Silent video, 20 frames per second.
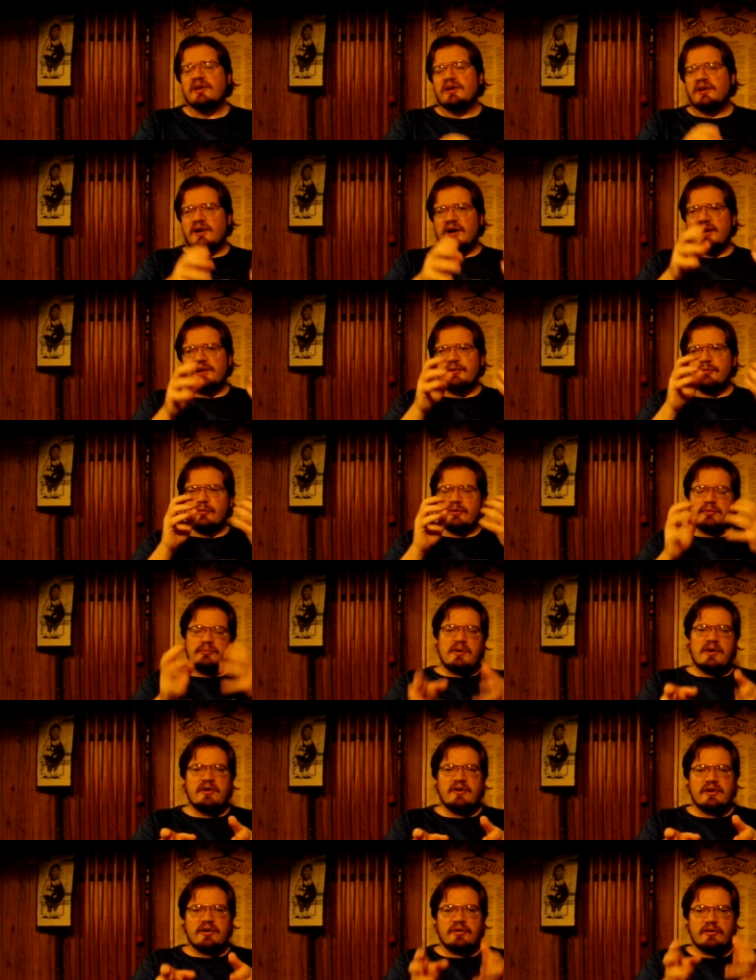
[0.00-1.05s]
Are you in
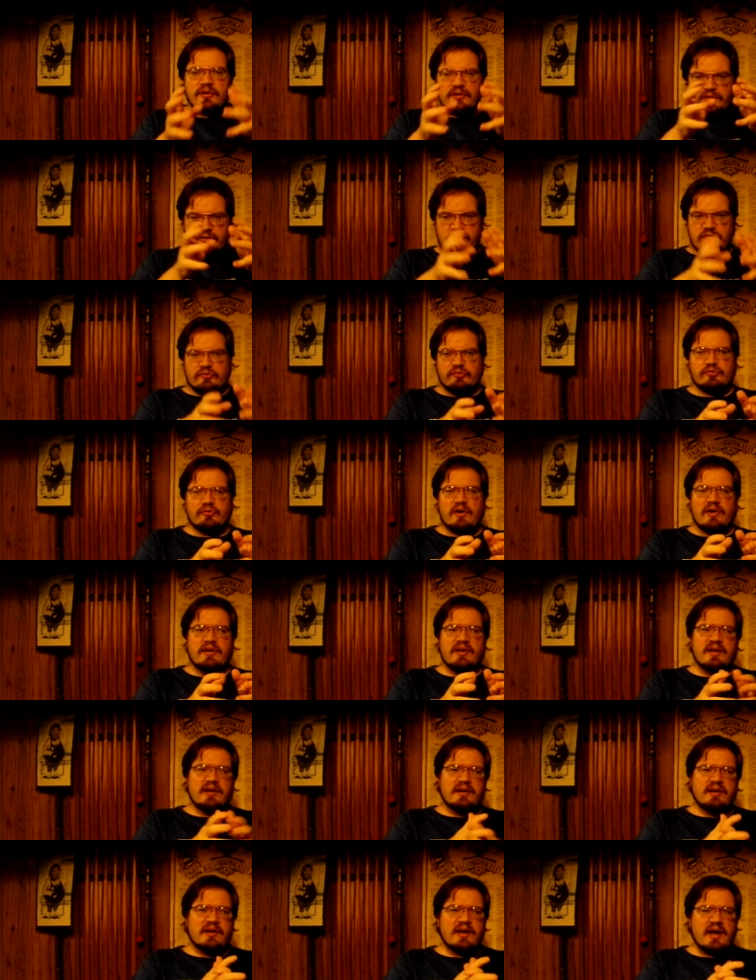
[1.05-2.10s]
America or in
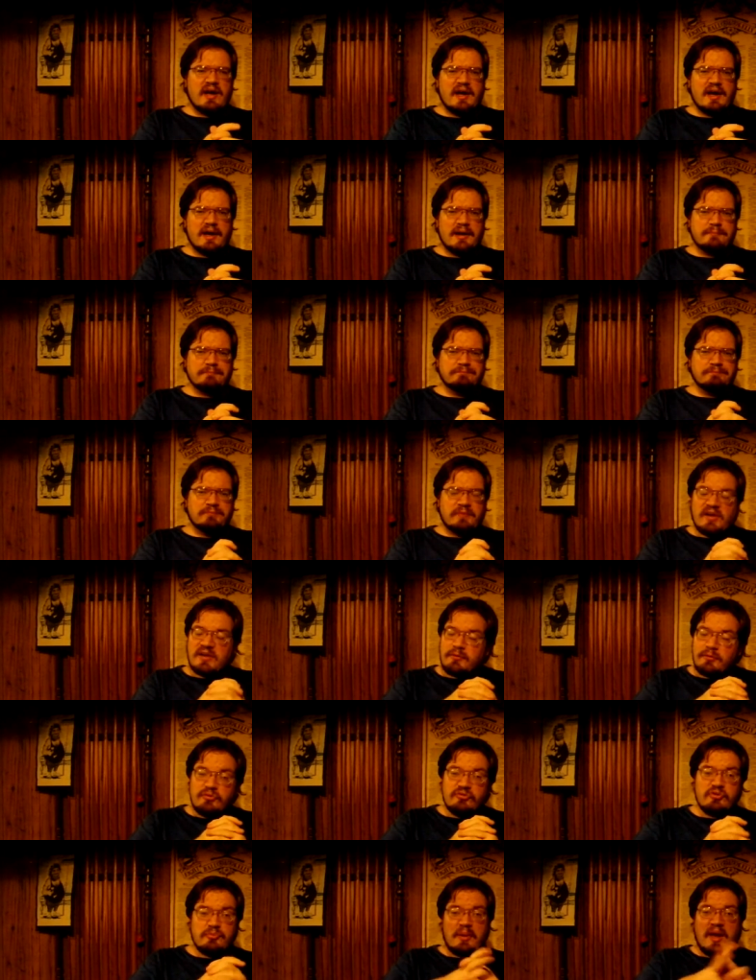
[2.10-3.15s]
Australia? Uh, are you in
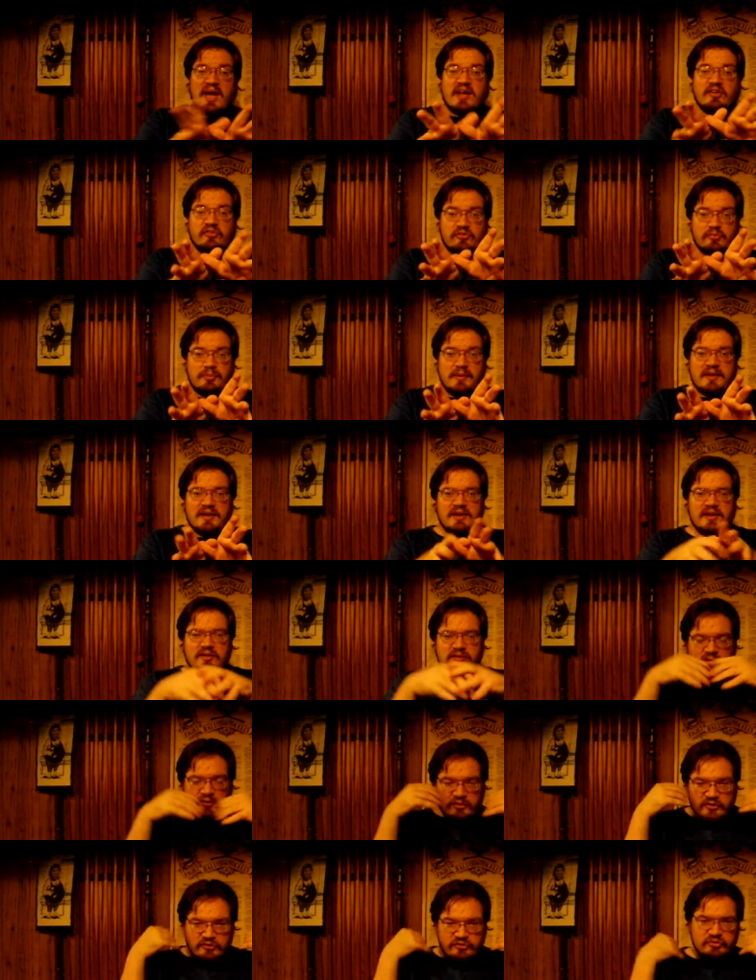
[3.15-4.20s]
Japan and speak
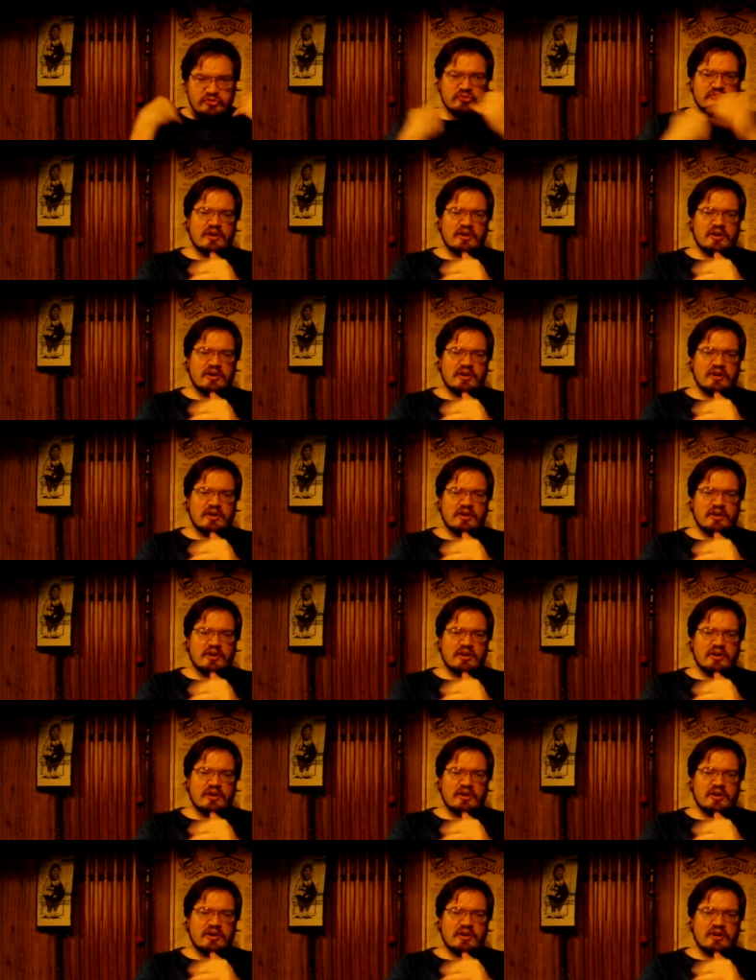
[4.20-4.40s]
English?